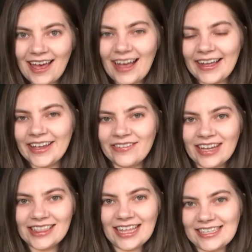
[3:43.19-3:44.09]
I have
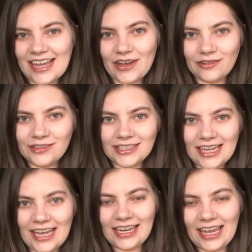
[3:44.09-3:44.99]
had the day off
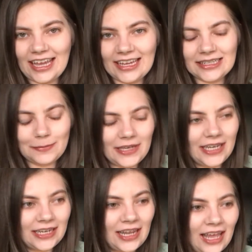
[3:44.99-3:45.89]
today. It has
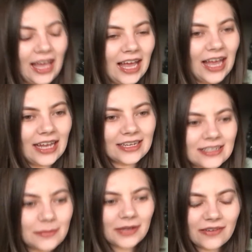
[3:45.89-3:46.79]
been a
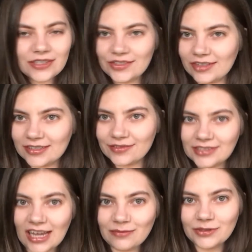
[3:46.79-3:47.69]
little bit of a stressful
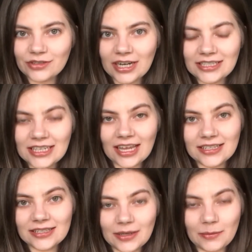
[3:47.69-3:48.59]
day. I've been trying to get
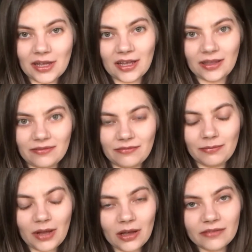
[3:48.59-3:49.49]
some
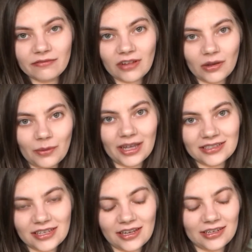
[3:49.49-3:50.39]
blog and vlog work
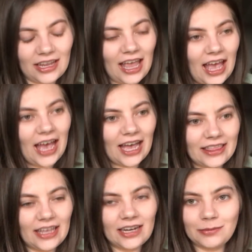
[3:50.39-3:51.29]
done,
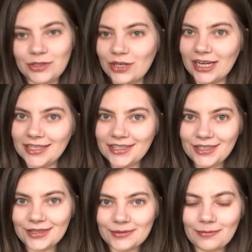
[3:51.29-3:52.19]
and then I've been trying to do
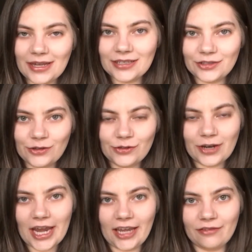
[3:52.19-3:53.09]
some mandatory
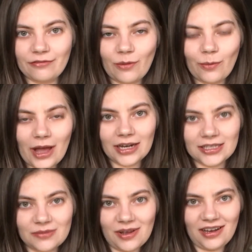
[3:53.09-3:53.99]
training for work
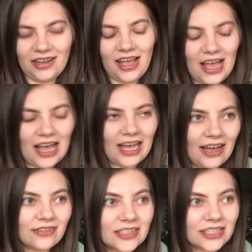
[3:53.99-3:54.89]
as well. I
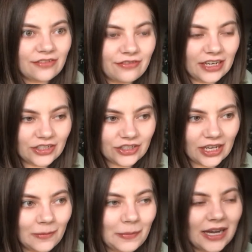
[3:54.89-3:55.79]
have actually finished
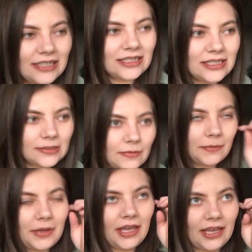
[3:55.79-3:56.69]
it, but I did some of
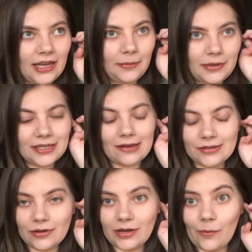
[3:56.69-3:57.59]
them early because I was
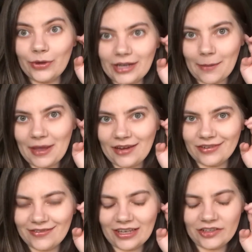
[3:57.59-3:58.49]
told I would get paid
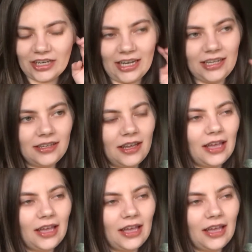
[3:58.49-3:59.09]
for it eventually.